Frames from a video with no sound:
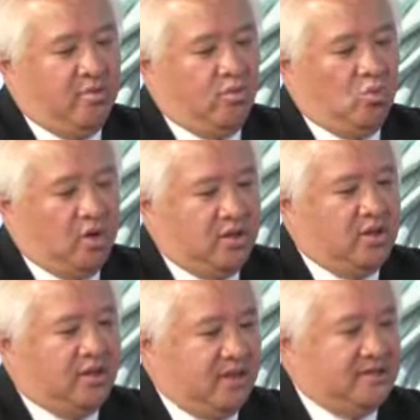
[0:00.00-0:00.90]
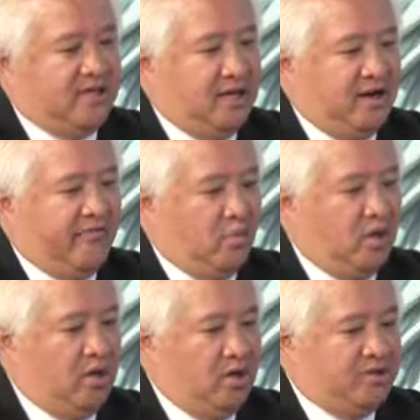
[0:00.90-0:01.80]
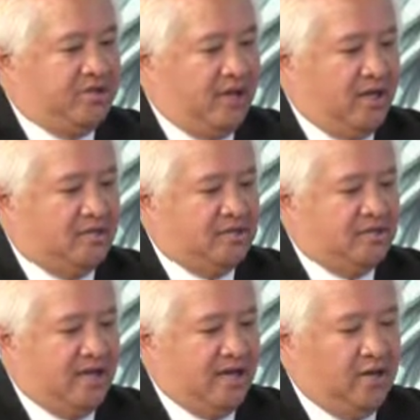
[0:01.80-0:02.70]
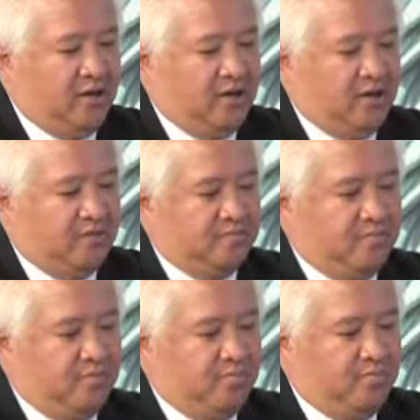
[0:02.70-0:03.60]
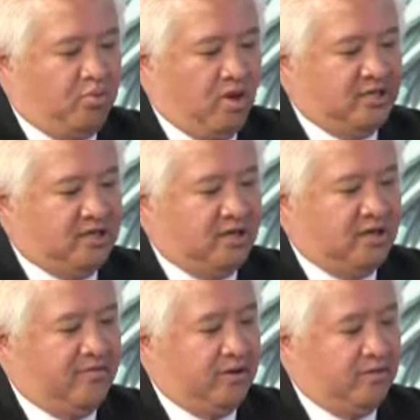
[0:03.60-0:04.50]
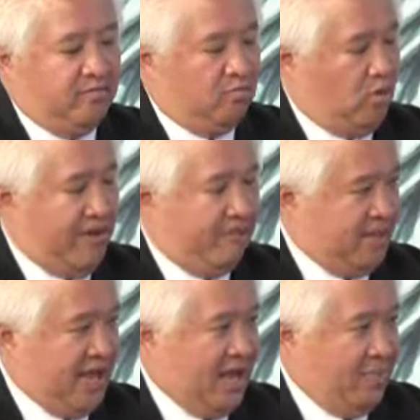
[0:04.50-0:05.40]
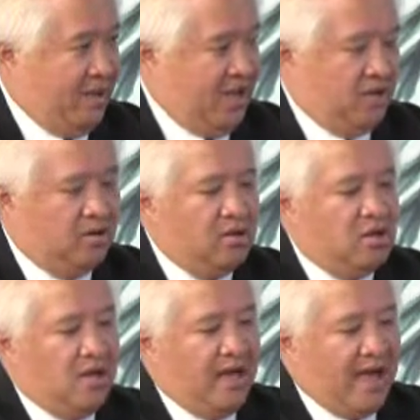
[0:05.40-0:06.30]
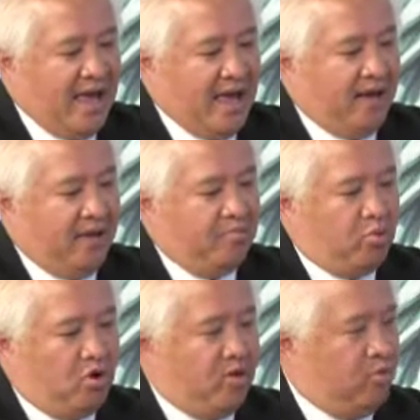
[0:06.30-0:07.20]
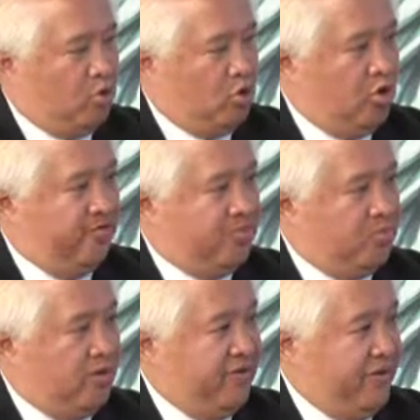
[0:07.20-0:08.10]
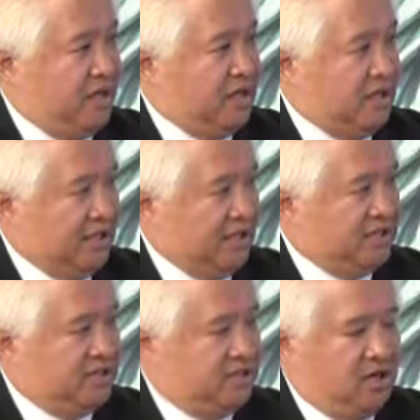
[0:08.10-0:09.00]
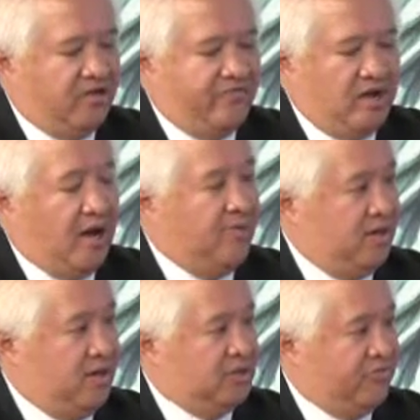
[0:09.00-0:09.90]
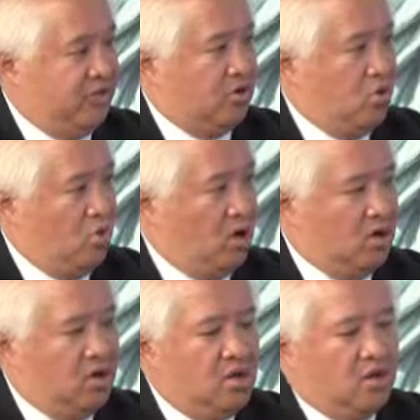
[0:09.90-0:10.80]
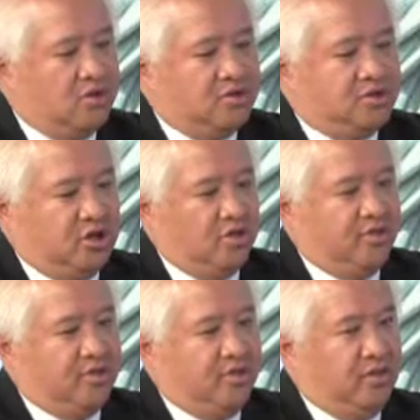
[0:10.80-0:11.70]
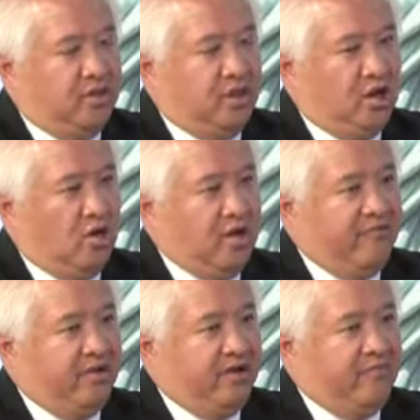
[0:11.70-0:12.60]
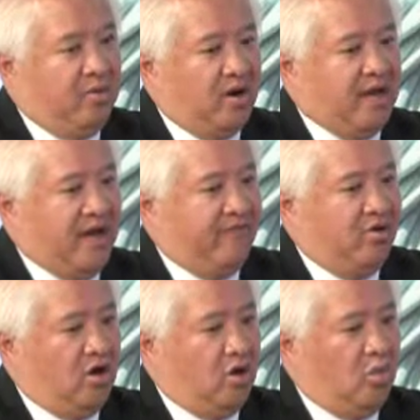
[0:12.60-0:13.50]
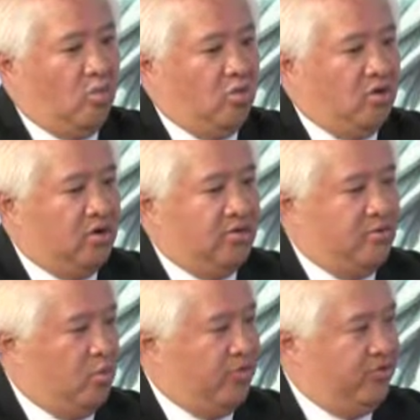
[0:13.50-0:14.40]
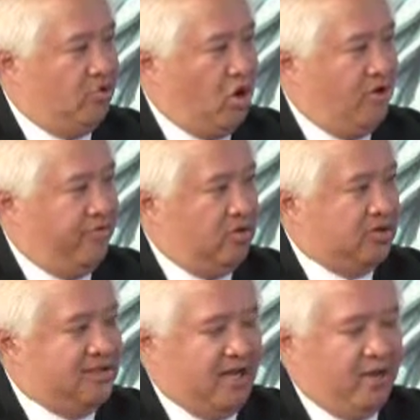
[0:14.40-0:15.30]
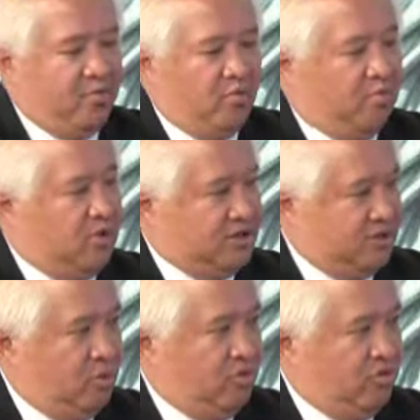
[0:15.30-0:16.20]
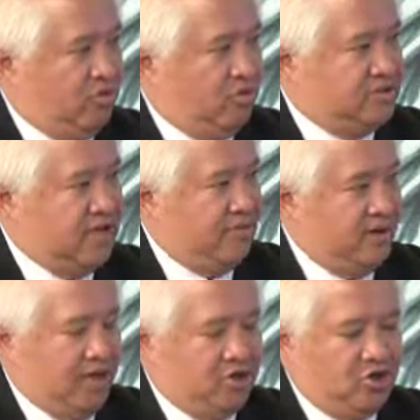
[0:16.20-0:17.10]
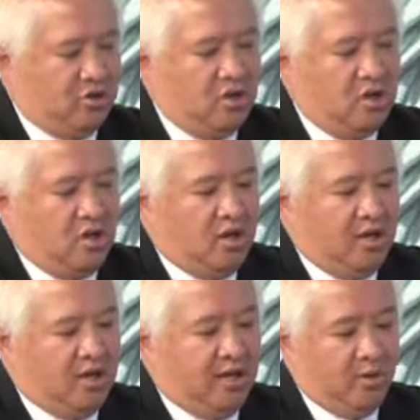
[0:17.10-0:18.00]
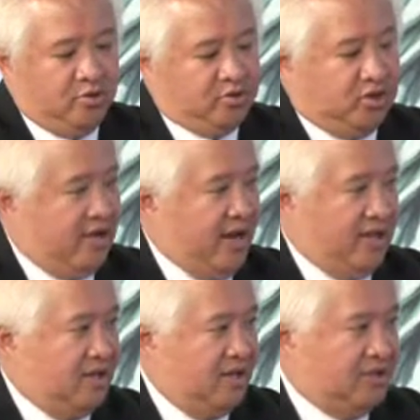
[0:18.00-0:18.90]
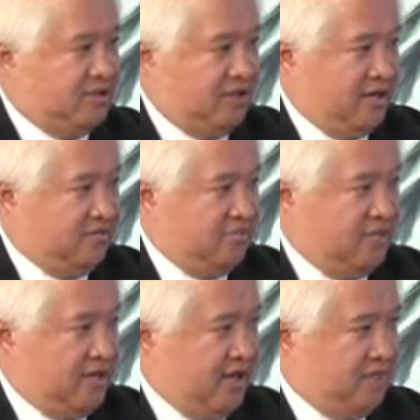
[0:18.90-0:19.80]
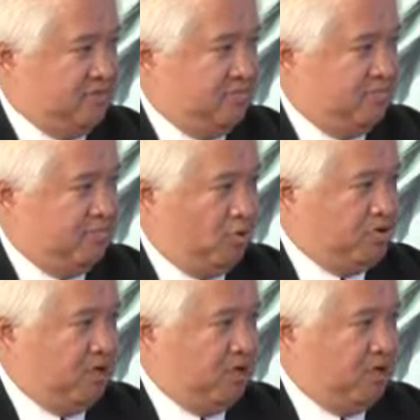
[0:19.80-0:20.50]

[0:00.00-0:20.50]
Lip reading: one of the things that everyone understands is that the president, right from the campaign, had a pre-approved and pre-vetted list of nominees for the court. So, even if Brett Kavanaugh were to withdraw, for example, or the president withdrew his nomination, he would just go down the list and take the next person